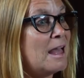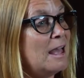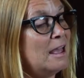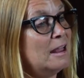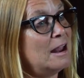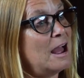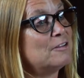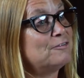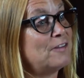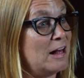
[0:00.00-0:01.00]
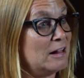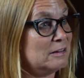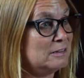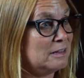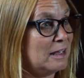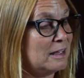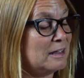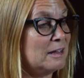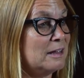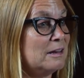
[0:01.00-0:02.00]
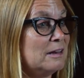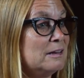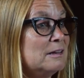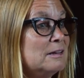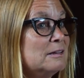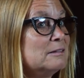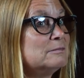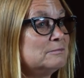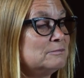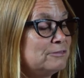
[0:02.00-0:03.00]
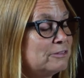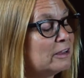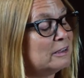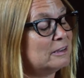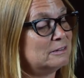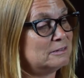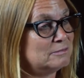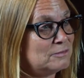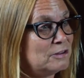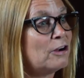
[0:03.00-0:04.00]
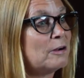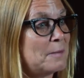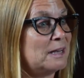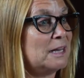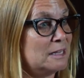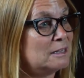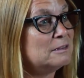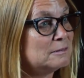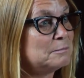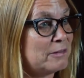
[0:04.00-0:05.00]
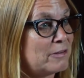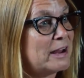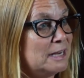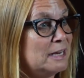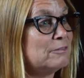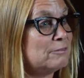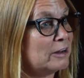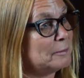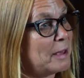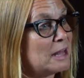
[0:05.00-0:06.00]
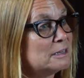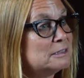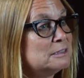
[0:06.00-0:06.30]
And I fell and really hurt my knee, my right knee, really bad.